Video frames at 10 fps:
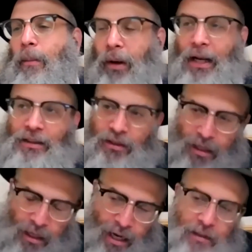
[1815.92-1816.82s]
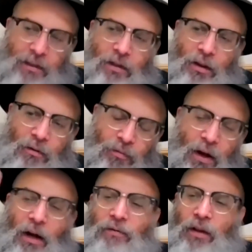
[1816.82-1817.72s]
but it's connected to the
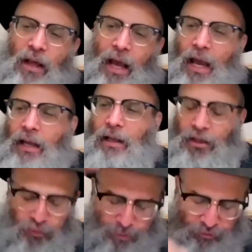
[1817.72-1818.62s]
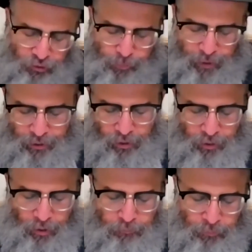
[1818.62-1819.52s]
vav, to the hey, the yitzi bitzi spite.
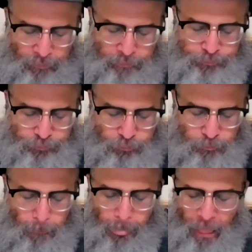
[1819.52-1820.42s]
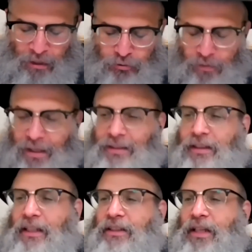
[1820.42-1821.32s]
Okay. So this
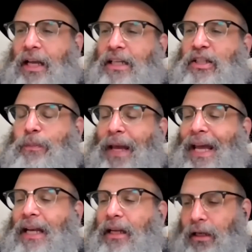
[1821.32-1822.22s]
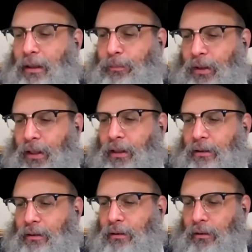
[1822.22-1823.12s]
is expanding
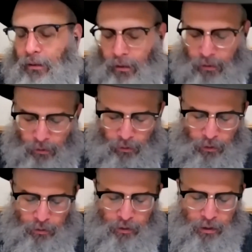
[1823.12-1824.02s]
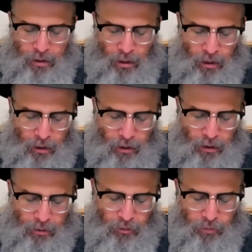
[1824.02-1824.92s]
upon the
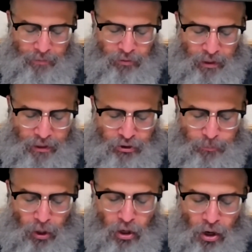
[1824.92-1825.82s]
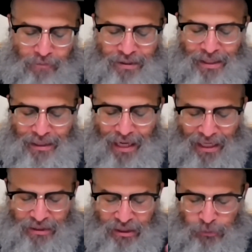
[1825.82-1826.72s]
uh, the revelation, Baruch
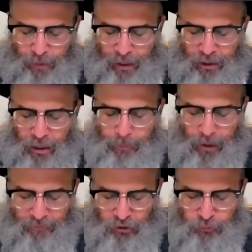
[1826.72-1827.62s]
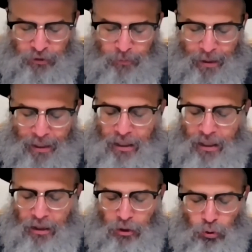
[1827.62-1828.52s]
Hadas, expanding upon it, and it
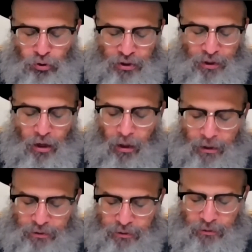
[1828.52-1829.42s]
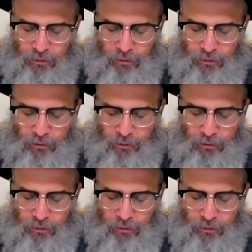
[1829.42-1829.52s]
includes in the heart